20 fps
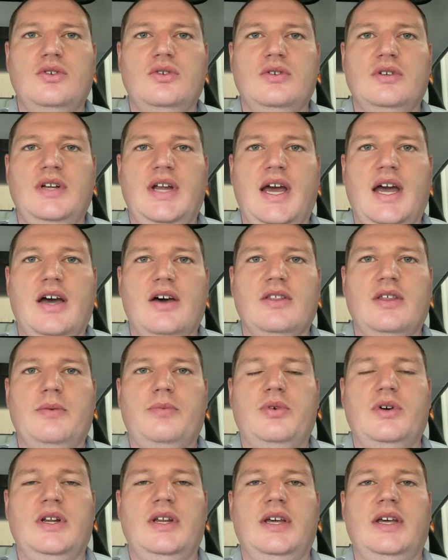now. They
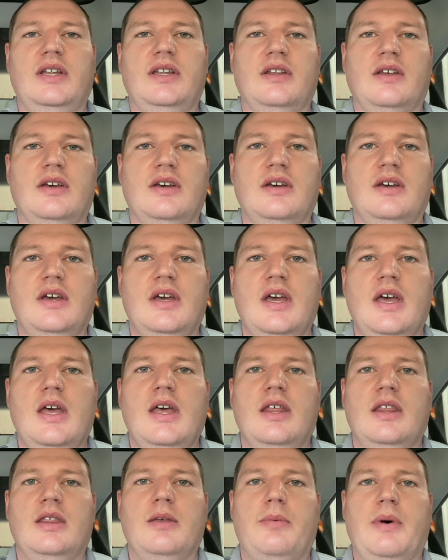put it in the
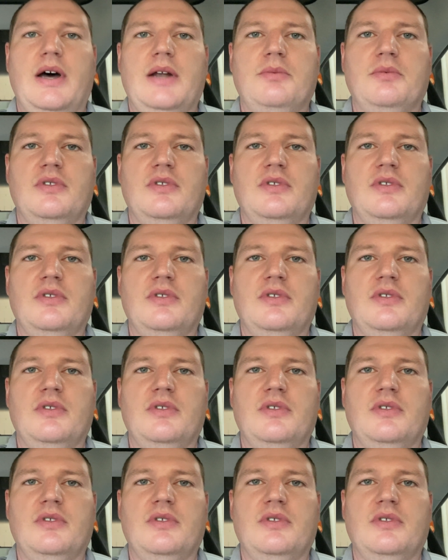bottom